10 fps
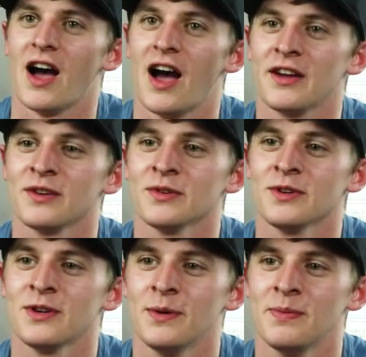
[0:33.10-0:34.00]
I grew
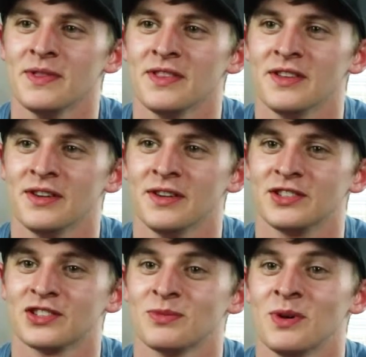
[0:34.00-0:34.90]
up in the
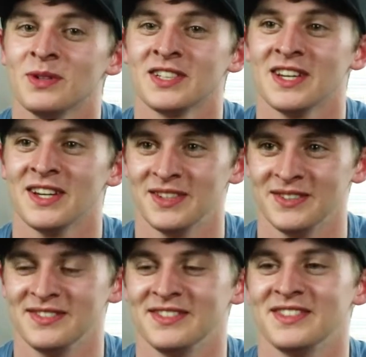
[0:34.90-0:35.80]
small
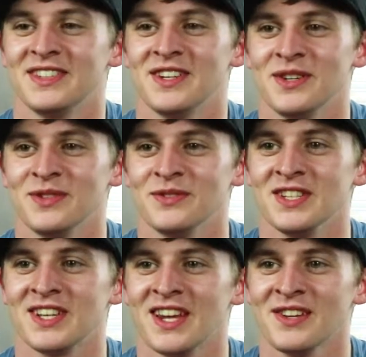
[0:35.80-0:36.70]
town of
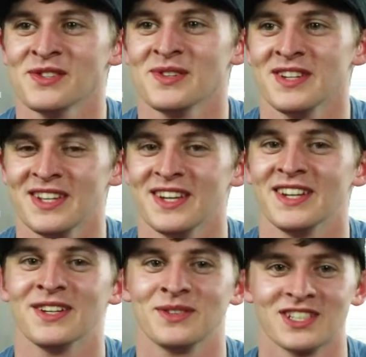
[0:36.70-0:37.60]
Decatur,
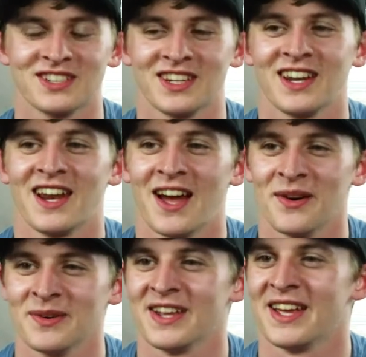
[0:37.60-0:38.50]
Indiana, which is like an
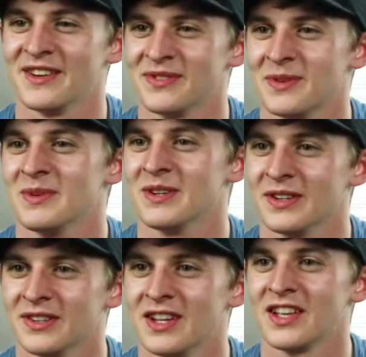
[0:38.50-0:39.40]
hour and a half from here.